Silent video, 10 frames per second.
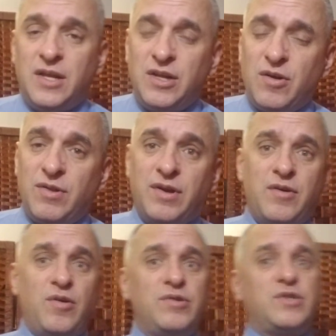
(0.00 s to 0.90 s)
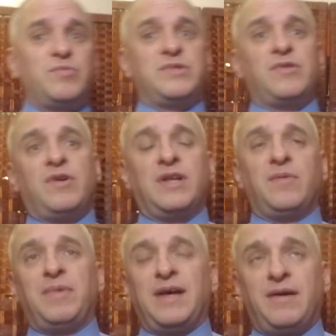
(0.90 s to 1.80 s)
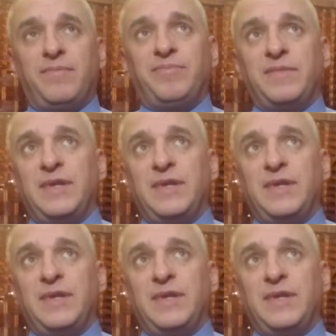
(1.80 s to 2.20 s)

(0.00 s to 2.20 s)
their coach was talking about,